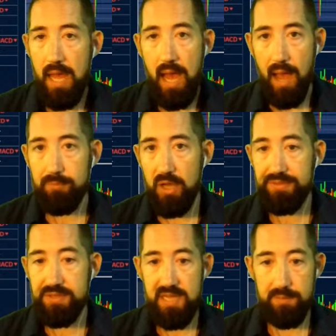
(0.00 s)
i'm not
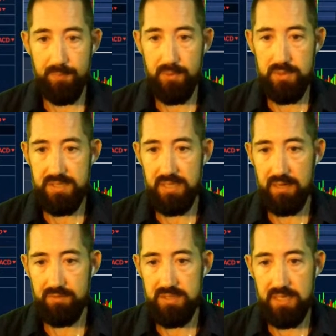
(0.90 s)
the type of person that
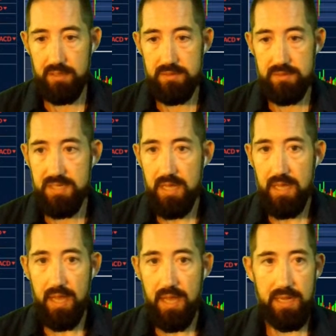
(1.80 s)
ever tells
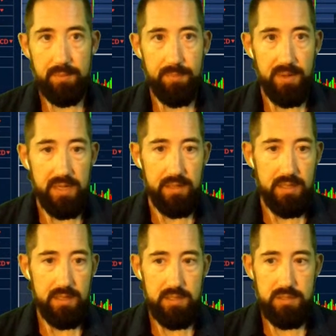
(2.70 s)
anybody
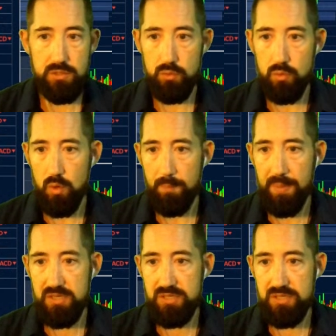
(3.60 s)
to pick
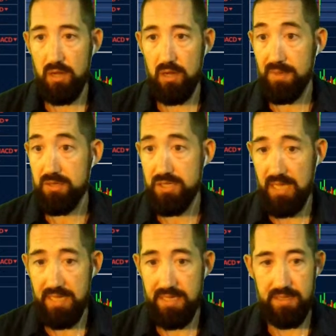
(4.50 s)
a stock because you
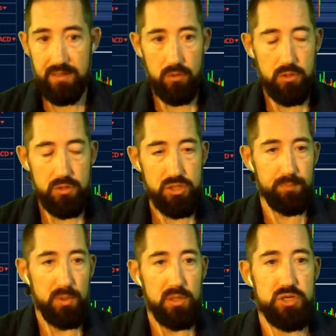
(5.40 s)
like it or because you're
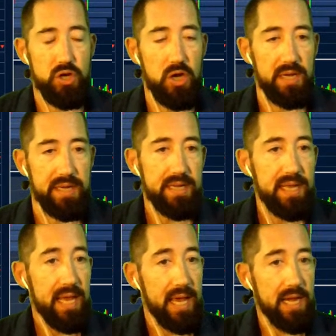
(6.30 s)
bullish on it
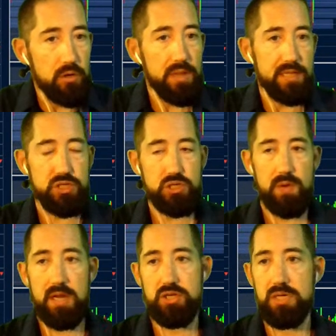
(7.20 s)
and i know that's
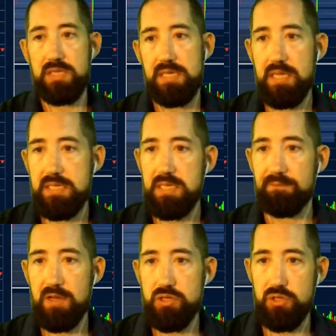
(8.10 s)
strange and it's against
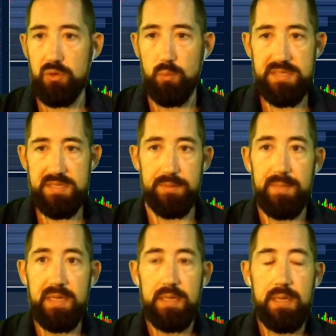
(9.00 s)
conventional wisdom
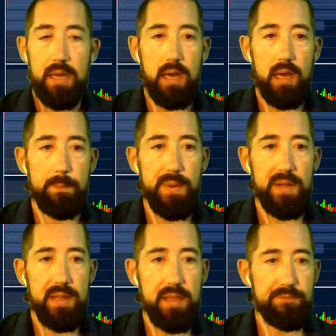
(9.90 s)
um, but
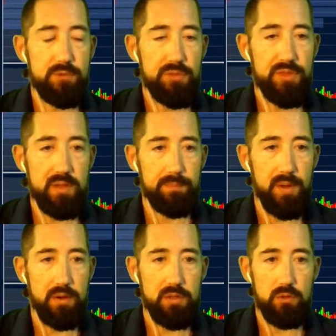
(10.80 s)
if you think
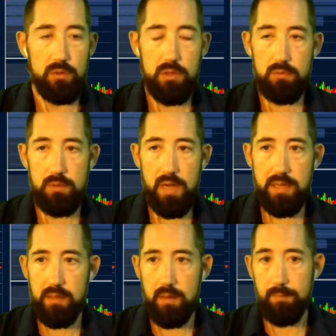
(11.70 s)
about it, you're
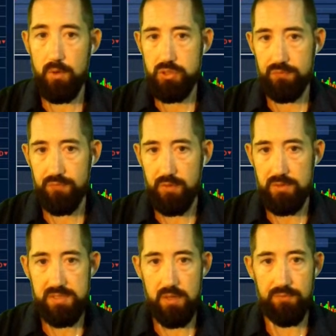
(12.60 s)
creating an emotion for
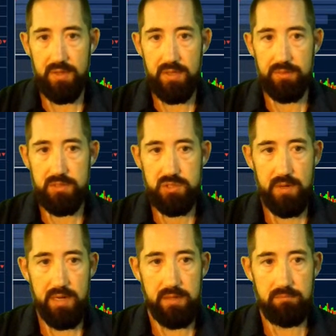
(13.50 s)
yourself in the
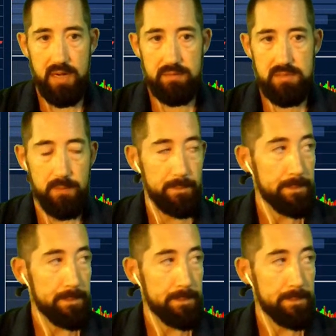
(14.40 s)
trade, right? So